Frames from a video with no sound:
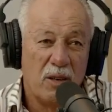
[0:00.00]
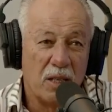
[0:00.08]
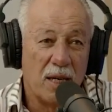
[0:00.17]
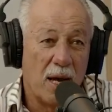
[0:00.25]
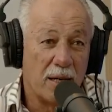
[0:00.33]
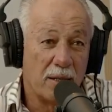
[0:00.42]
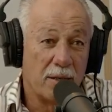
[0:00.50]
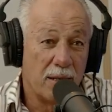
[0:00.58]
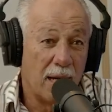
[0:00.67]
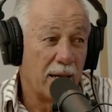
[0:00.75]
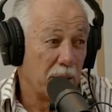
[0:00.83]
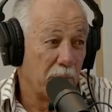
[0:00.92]
He aided
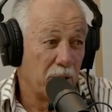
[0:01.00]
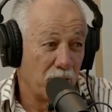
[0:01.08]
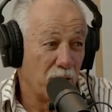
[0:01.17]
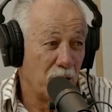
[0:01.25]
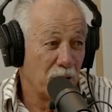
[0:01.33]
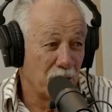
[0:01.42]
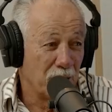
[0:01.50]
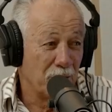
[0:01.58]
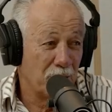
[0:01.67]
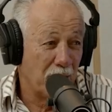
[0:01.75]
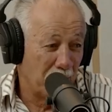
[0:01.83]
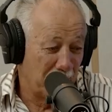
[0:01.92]
Lenny
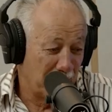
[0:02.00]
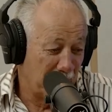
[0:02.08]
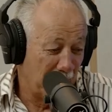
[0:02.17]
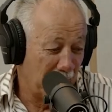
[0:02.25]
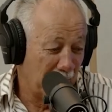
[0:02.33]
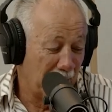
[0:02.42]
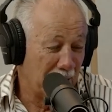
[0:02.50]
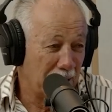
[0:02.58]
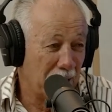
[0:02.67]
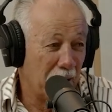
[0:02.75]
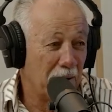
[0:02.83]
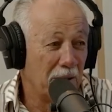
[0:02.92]
McPherson, so he started his
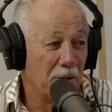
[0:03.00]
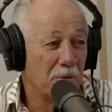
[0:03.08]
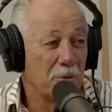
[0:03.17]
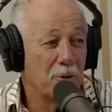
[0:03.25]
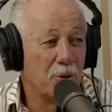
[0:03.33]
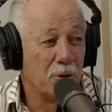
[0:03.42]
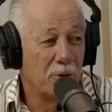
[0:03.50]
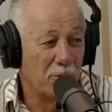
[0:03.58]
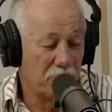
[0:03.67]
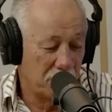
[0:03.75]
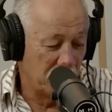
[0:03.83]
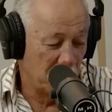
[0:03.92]
own little crew
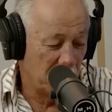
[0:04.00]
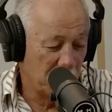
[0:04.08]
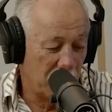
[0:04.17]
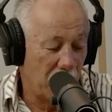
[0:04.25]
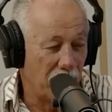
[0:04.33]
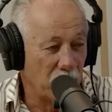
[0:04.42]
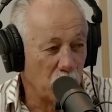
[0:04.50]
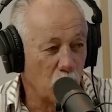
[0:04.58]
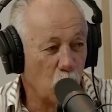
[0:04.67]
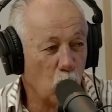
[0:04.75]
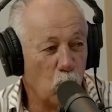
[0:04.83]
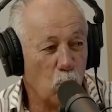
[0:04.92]
of this Kevin
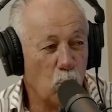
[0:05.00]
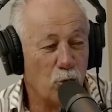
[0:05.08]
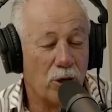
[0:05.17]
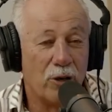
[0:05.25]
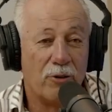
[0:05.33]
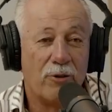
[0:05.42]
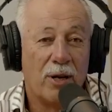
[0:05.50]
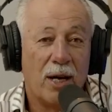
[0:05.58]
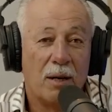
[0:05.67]
Gore and